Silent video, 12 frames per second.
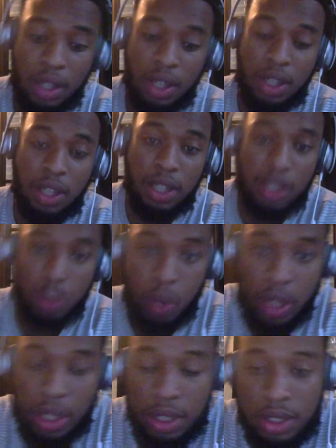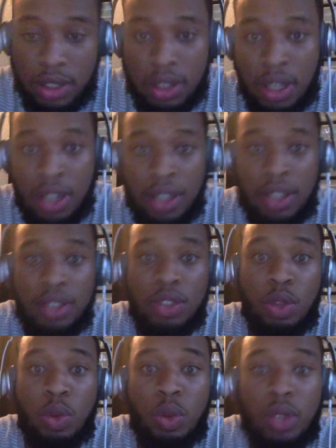anyways, y'all need to
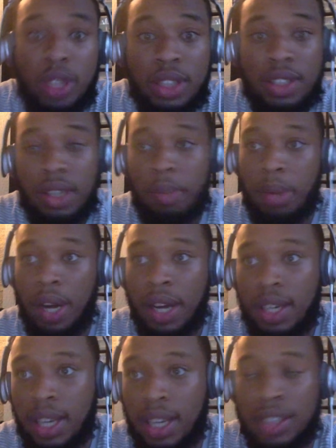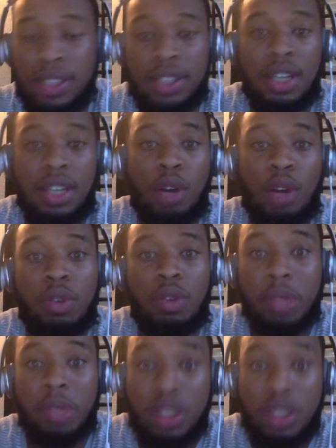tune in to the podcast. It's called From
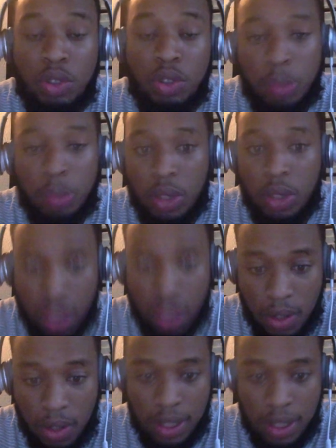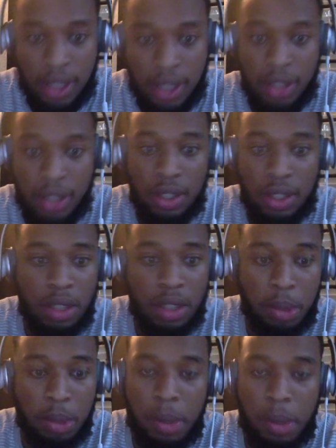Me to You Sports Talk. And
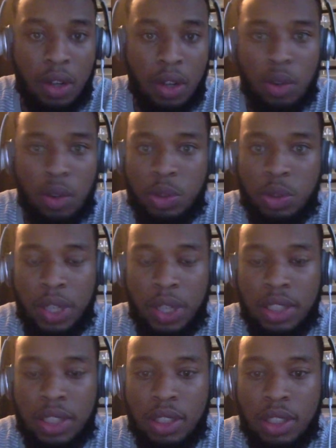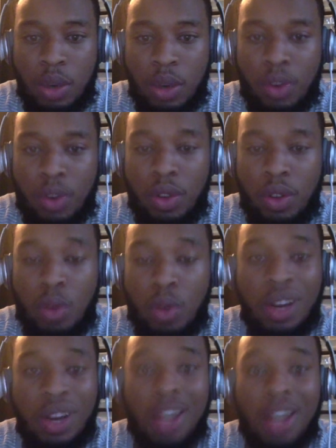me and my co-host, we actually go over the
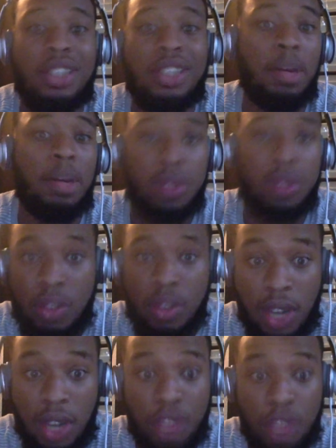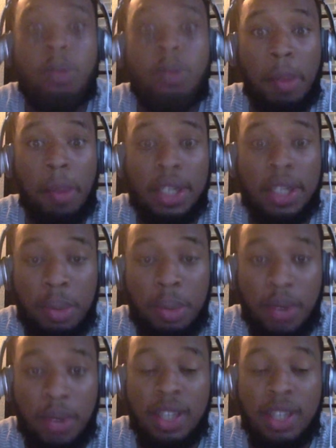hottest topics. You know, college football about to come up
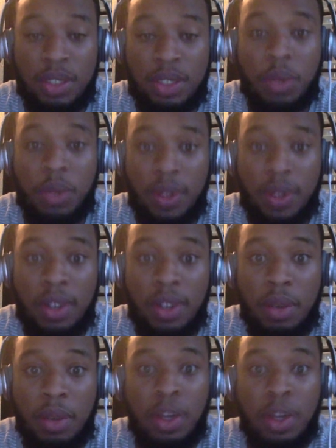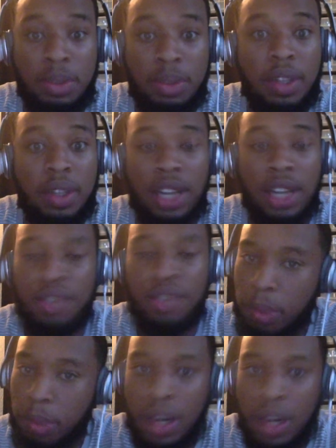right now. So, we're gonna have some good college
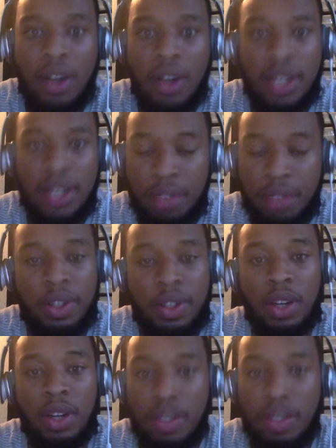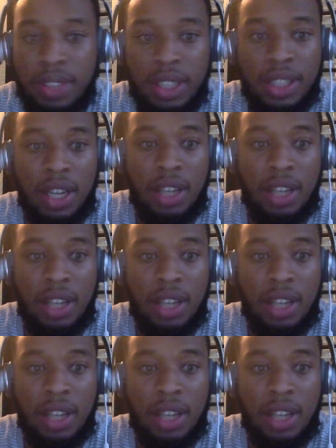football, NFL, everything y'all